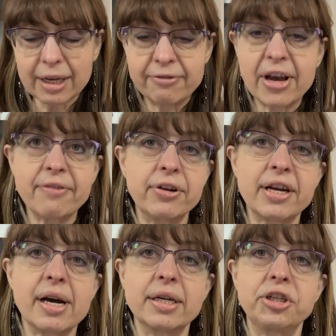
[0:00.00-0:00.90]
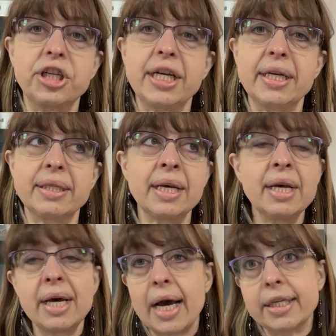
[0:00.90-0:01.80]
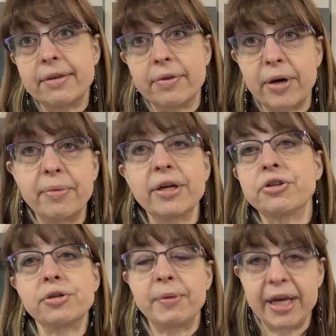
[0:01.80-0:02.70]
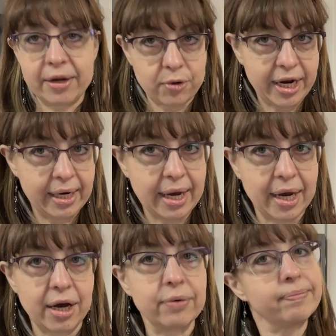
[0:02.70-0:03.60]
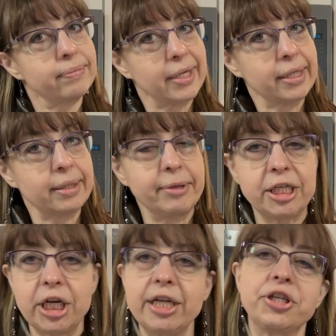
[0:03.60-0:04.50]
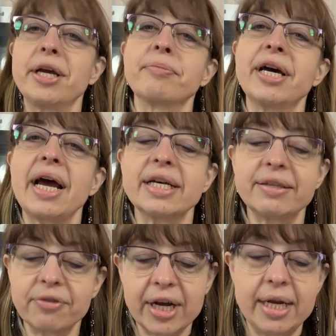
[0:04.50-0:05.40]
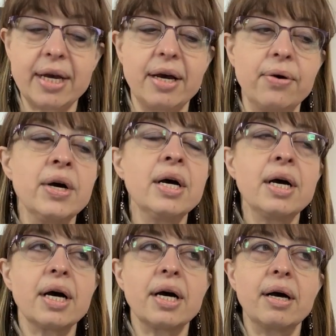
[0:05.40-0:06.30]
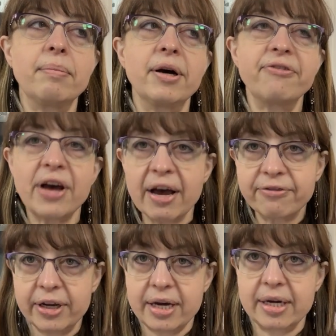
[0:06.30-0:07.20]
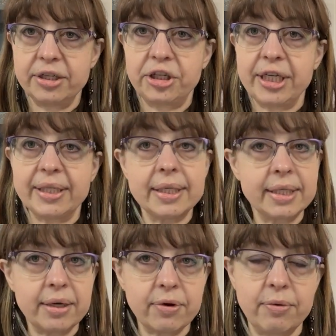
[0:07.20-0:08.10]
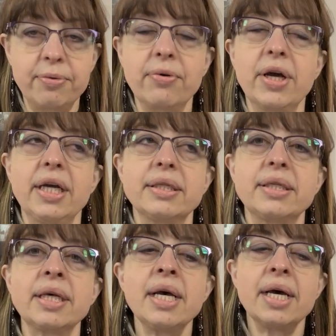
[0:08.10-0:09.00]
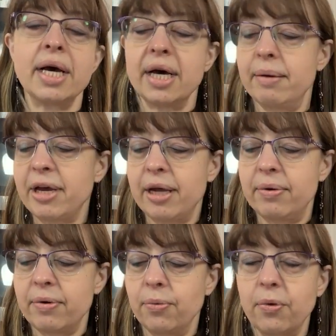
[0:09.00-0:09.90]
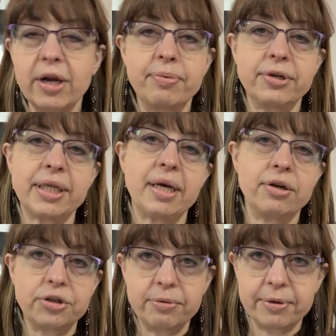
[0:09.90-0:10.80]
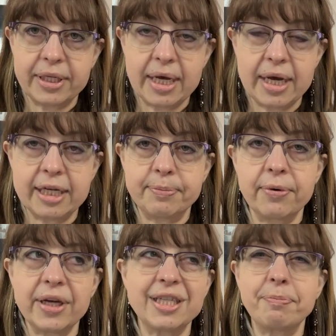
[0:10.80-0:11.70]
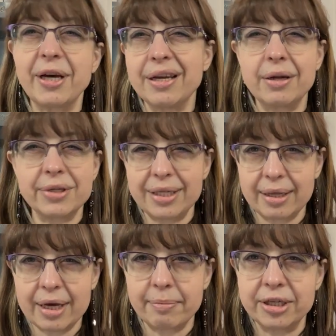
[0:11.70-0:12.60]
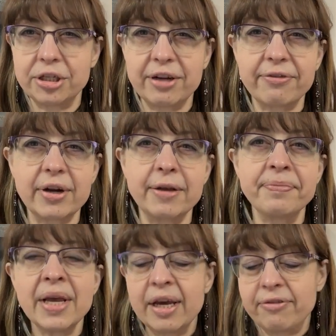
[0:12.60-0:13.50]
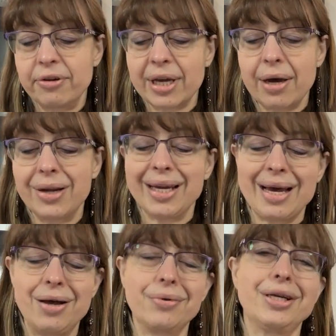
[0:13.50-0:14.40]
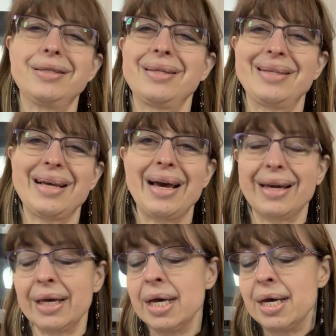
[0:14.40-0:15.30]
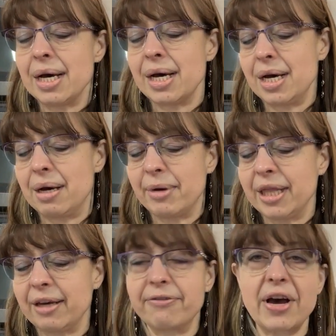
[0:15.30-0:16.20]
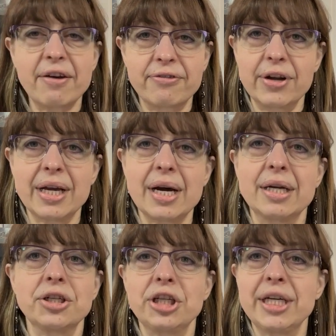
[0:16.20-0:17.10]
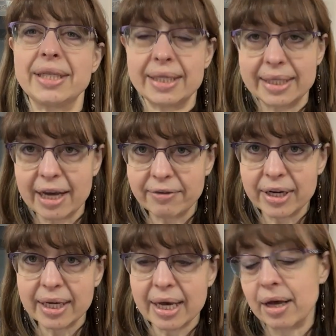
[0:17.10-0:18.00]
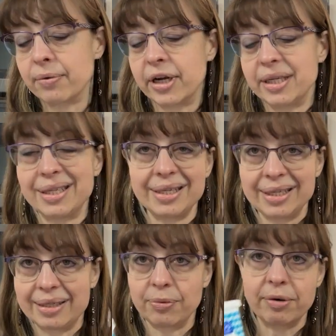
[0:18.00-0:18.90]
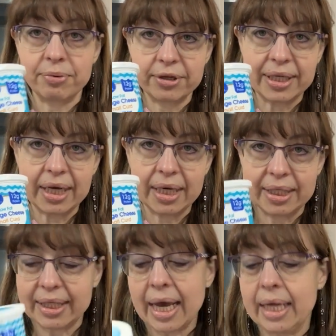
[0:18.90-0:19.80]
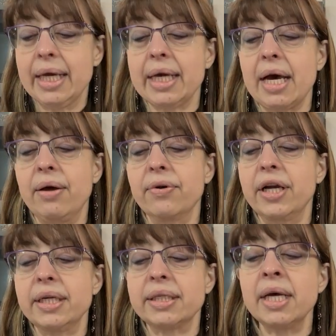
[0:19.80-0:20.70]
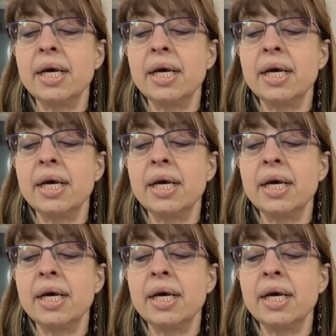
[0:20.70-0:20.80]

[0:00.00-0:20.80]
Fat-free cottage cheese, as of the Weight Watchers plan right now, things will be changing, but as of right now, fat-free cottage cheese is 0 points, and 1% or 2% has points, but it's not that much different. If you're counting calories, it's like, I think fat-free cottage cheese is 70 calories, this is 1%, it's 80 calories,